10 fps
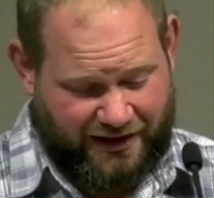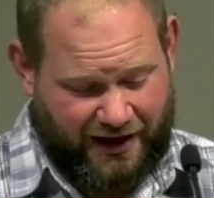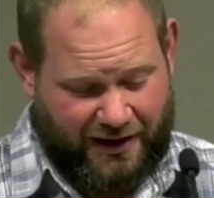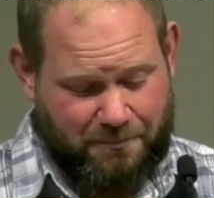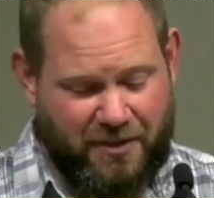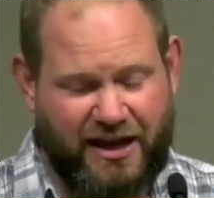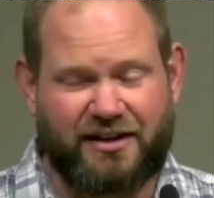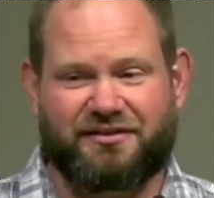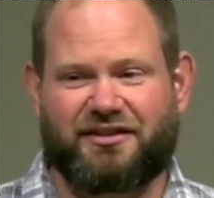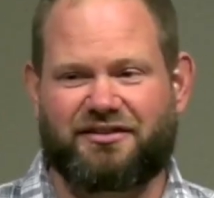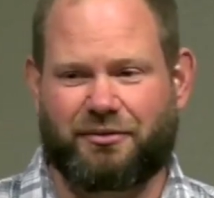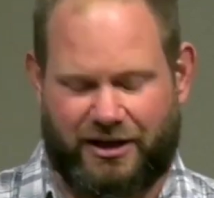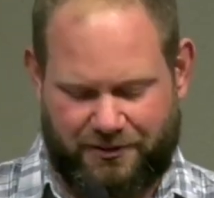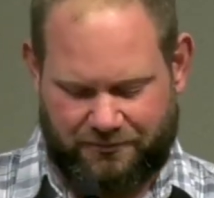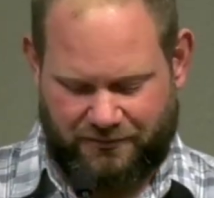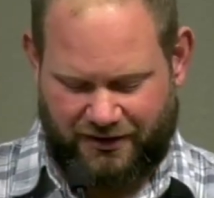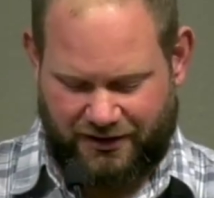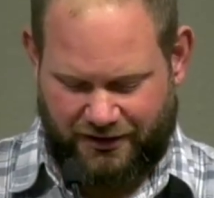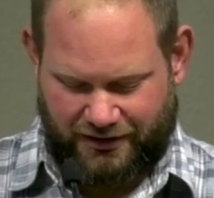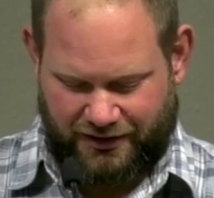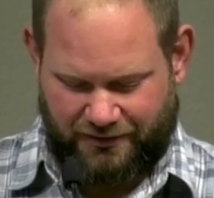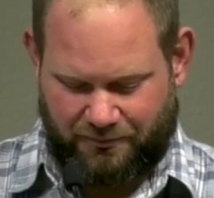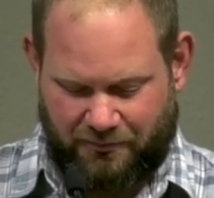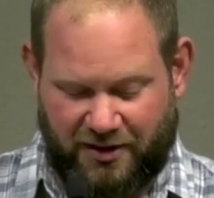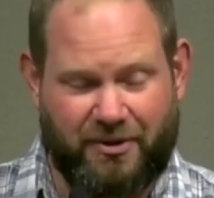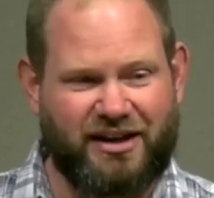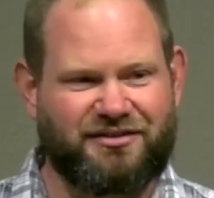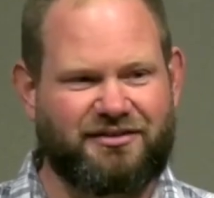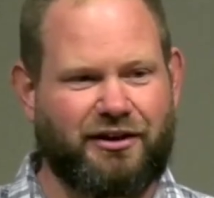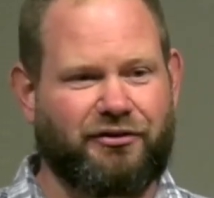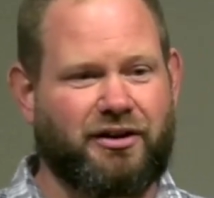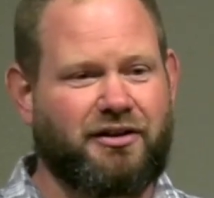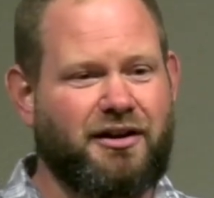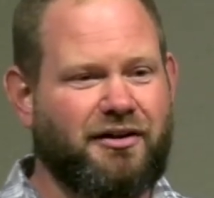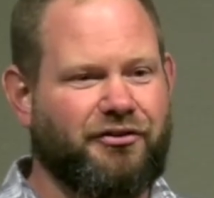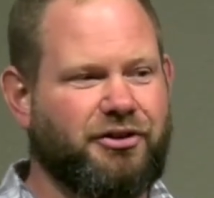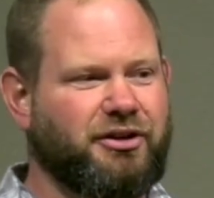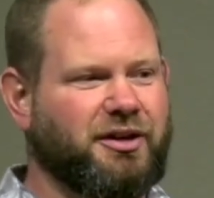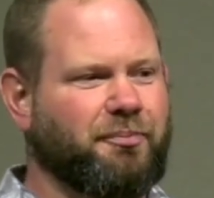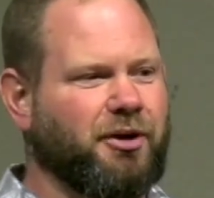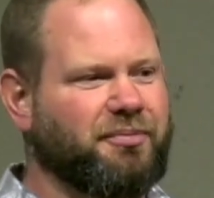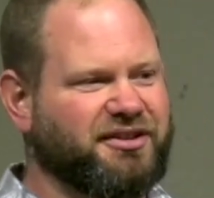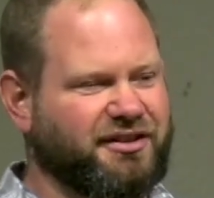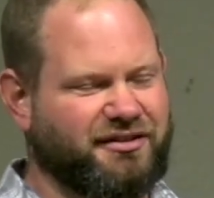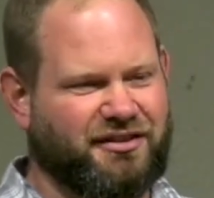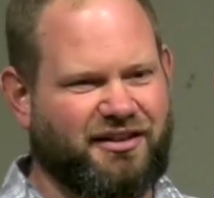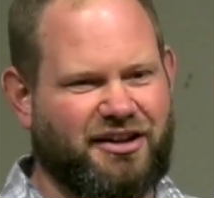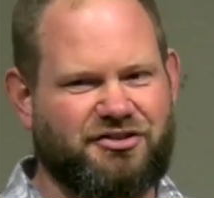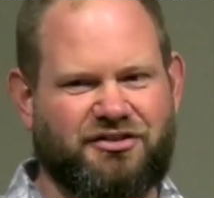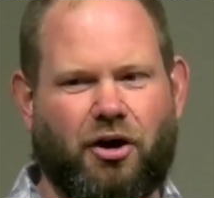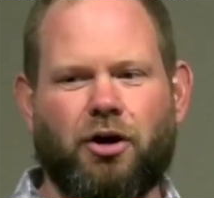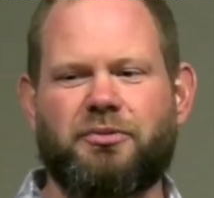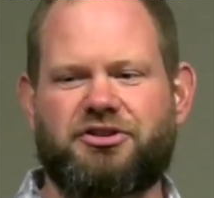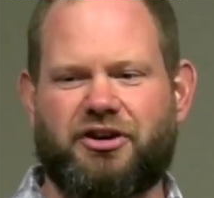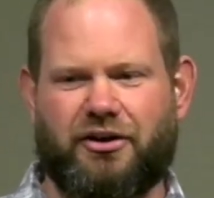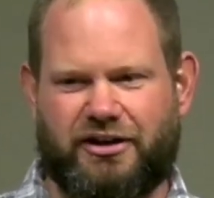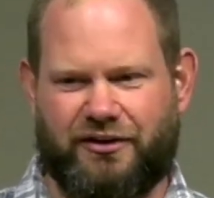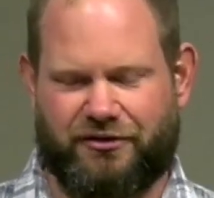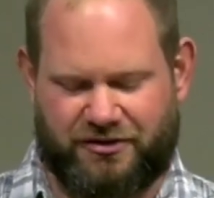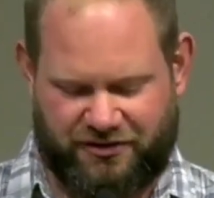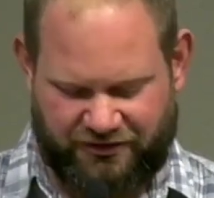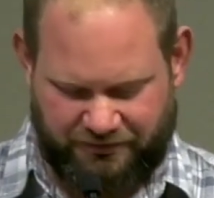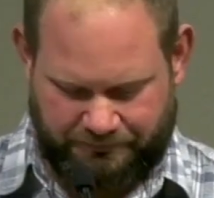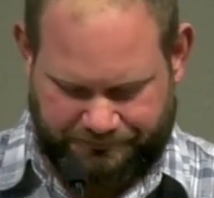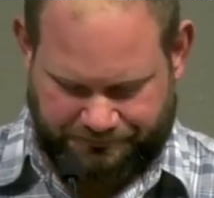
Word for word: God made us this way. He, he, he made us different for unique purposes. It's not just arbitrary differences.